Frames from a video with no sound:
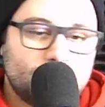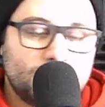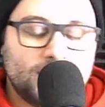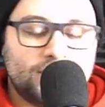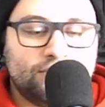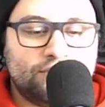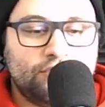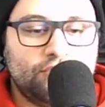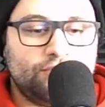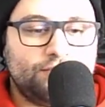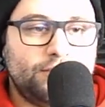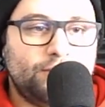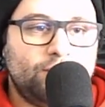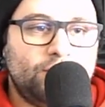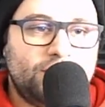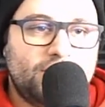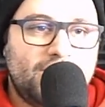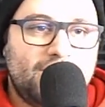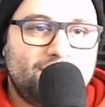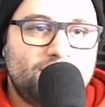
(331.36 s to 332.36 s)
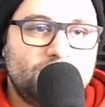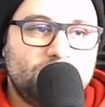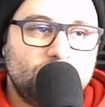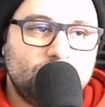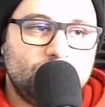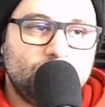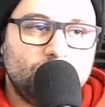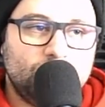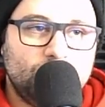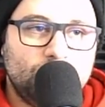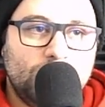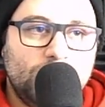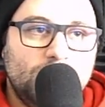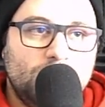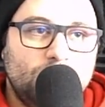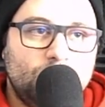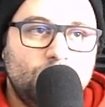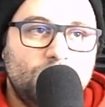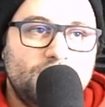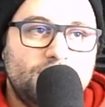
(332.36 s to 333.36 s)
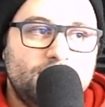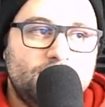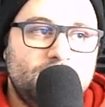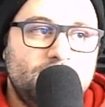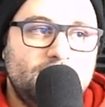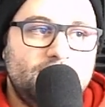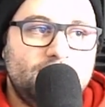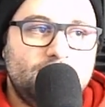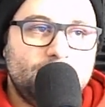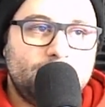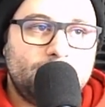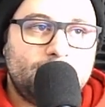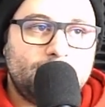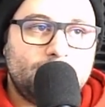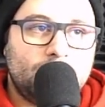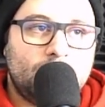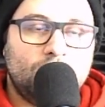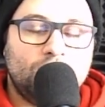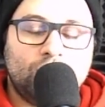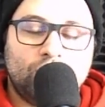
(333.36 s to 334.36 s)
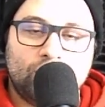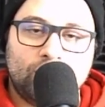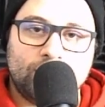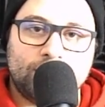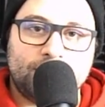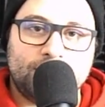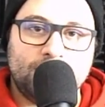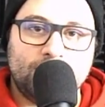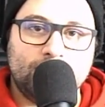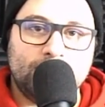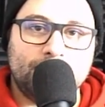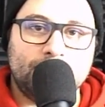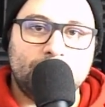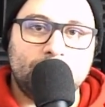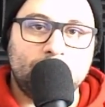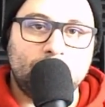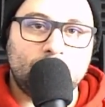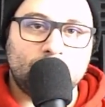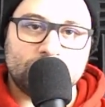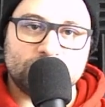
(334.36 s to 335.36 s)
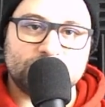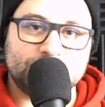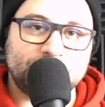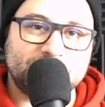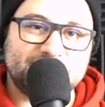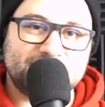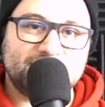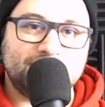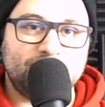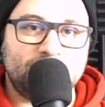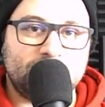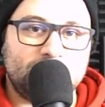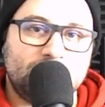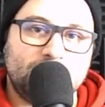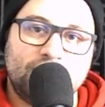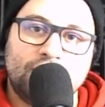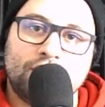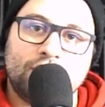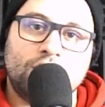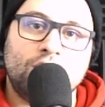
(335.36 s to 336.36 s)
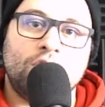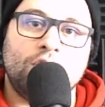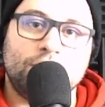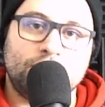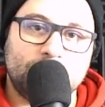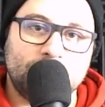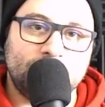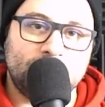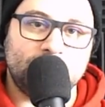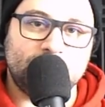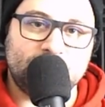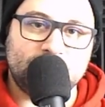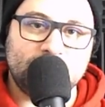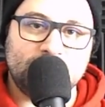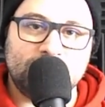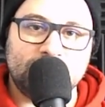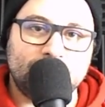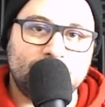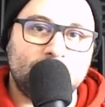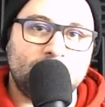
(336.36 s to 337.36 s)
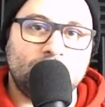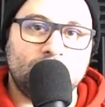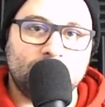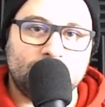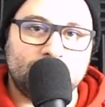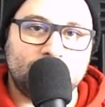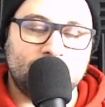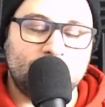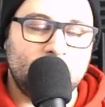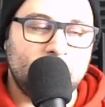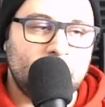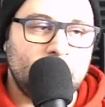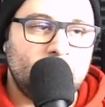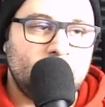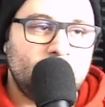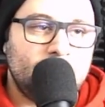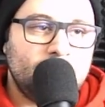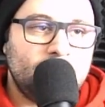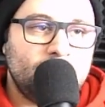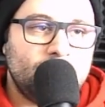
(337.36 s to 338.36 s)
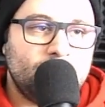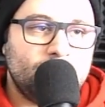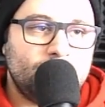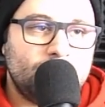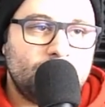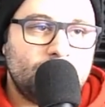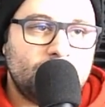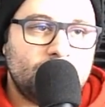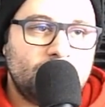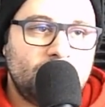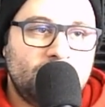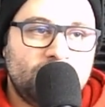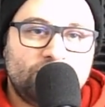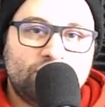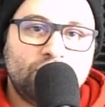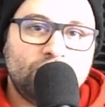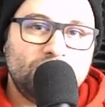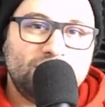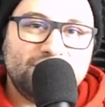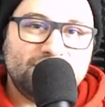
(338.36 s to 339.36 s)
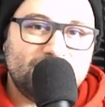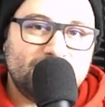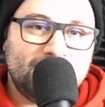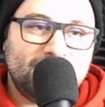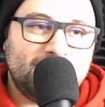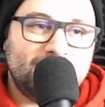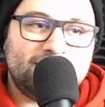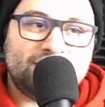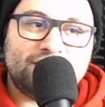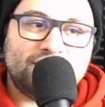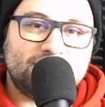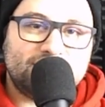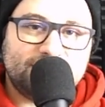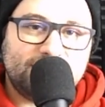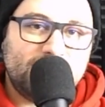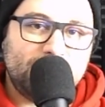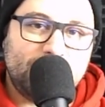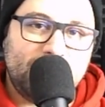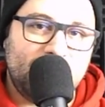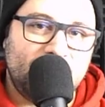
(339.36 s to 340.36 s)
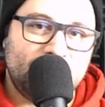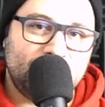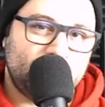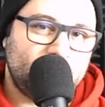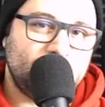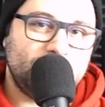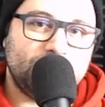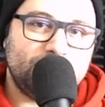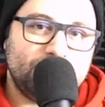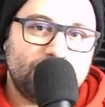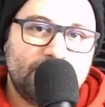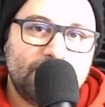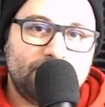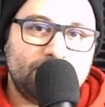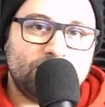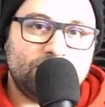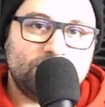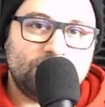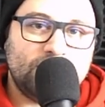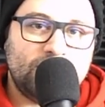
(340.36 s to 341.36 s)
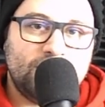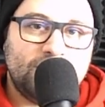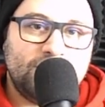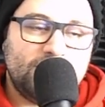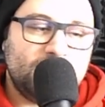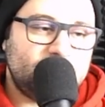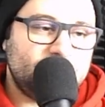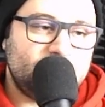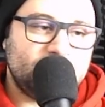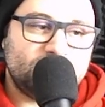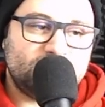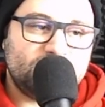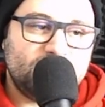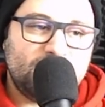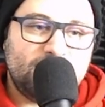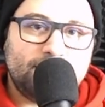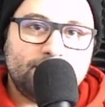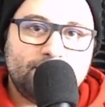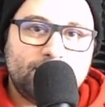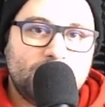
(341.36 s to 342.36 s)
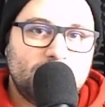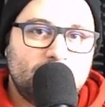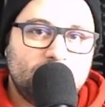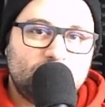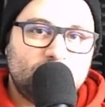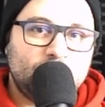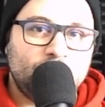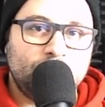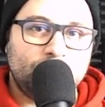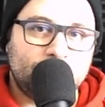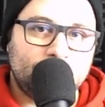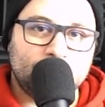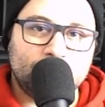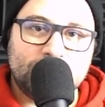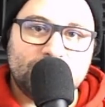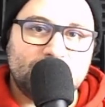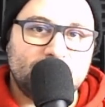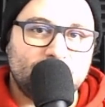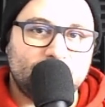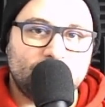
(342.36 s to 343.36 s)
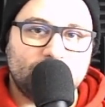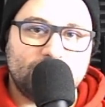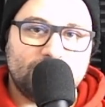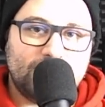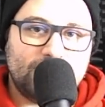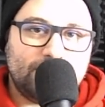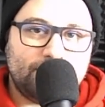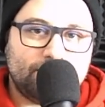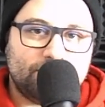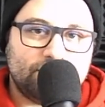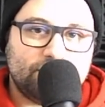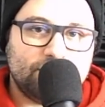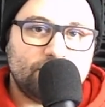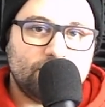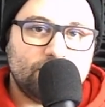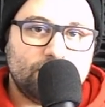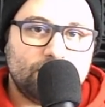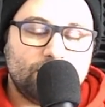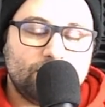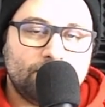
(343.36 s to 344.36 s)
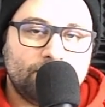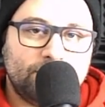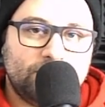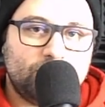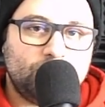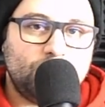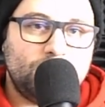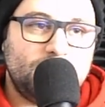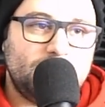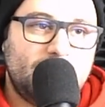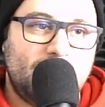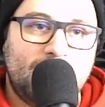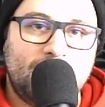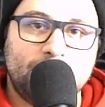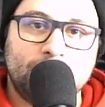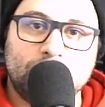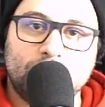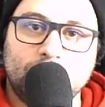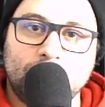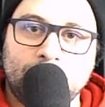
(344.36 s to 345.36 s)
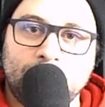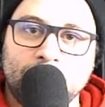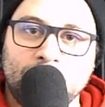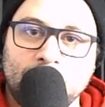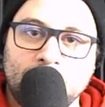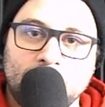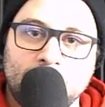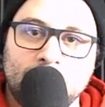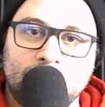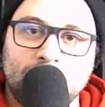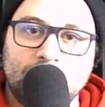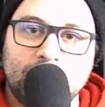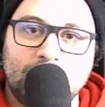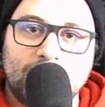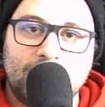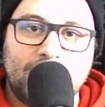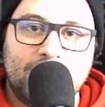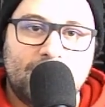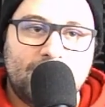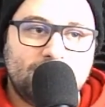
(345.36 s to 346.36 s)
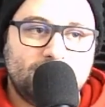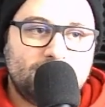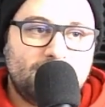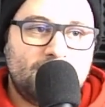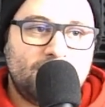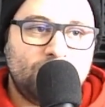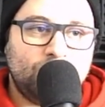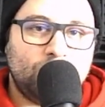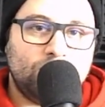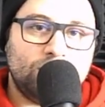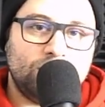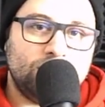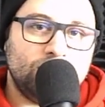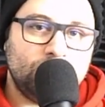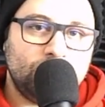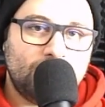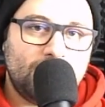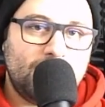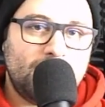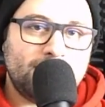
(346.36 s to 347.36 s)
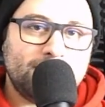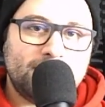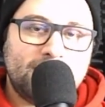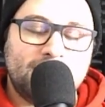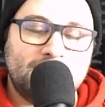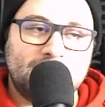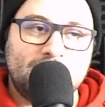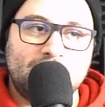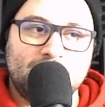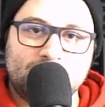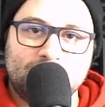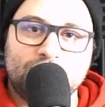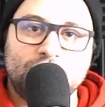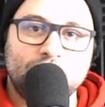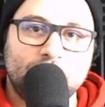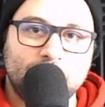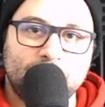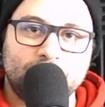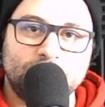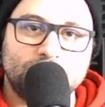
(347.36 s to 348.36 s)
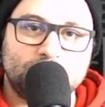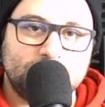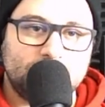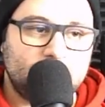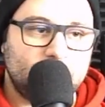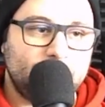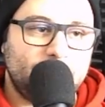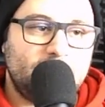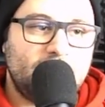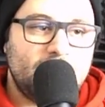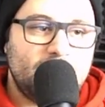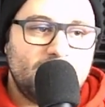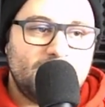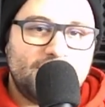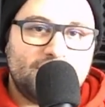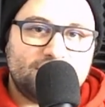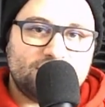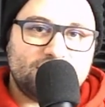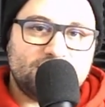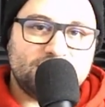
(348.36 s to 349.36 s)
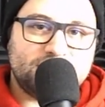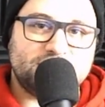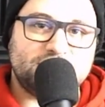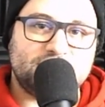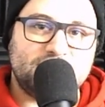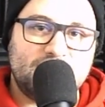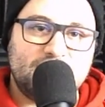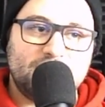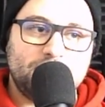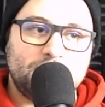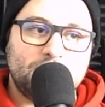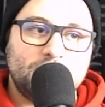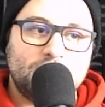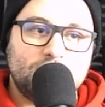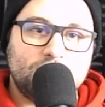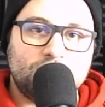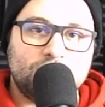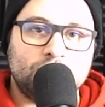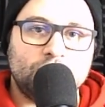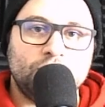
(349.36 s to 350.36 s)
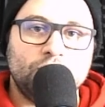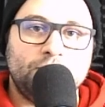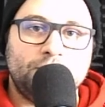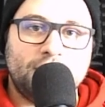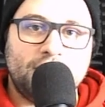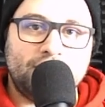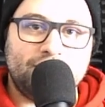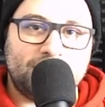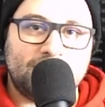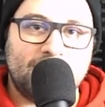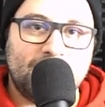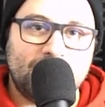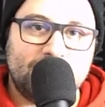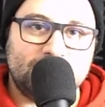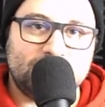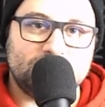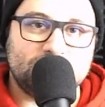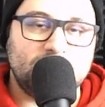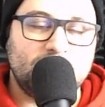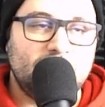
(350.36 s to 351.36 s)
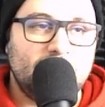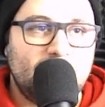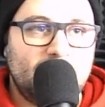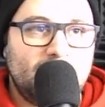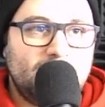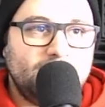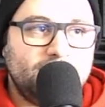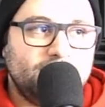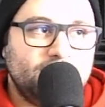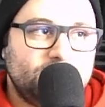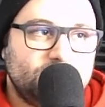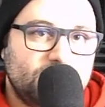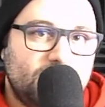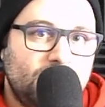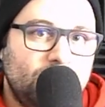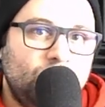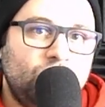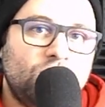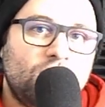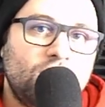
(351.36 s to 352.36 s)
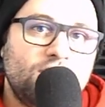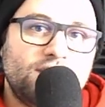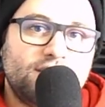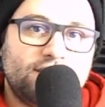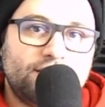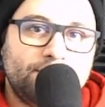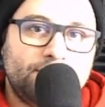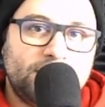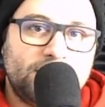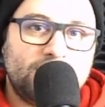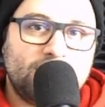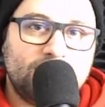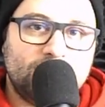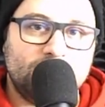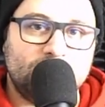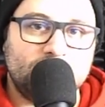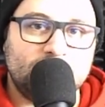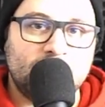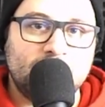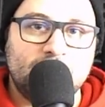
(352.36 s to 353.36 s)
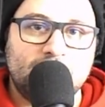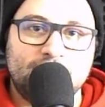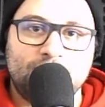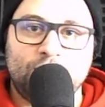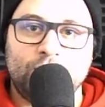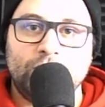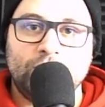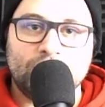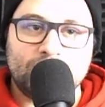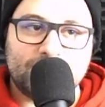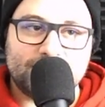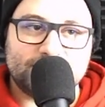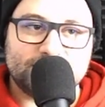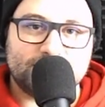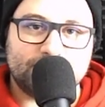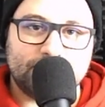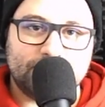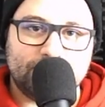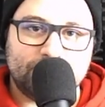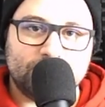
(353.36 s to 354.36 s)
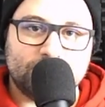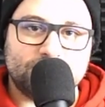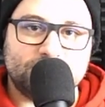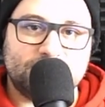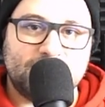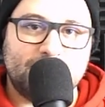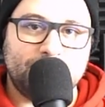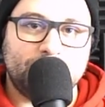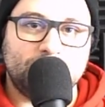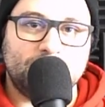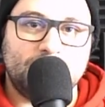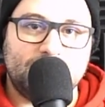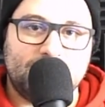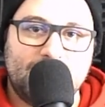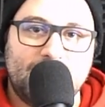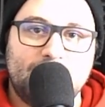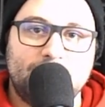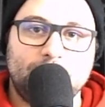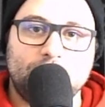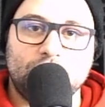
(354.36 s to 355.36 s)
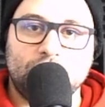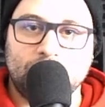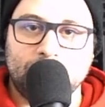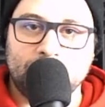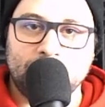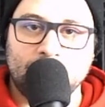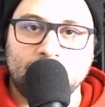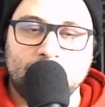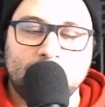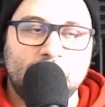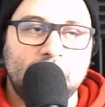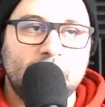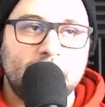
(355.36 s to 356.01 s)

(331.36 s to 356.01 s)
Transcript: excuse me, with having to do with the Hollow Earth theory, but more specifically Agartha, the city of Agartha, it's only the it's the same handful of names. It's the same two, three different names between Admiral Byrd and Edward Luhem and, and a few different gentlemen. It's the same group of guys. And it's ironic because if we look at someone, for example, like Admiral Byrd,